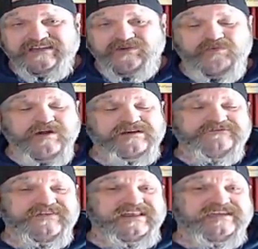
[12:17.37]
The one
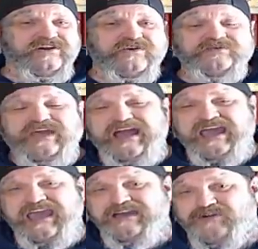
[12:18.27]
video that I
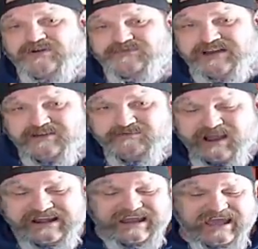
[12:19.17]
have over there
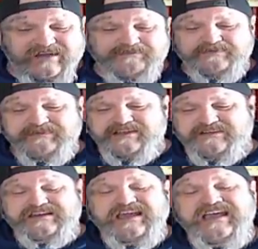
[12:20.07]
right now, premiering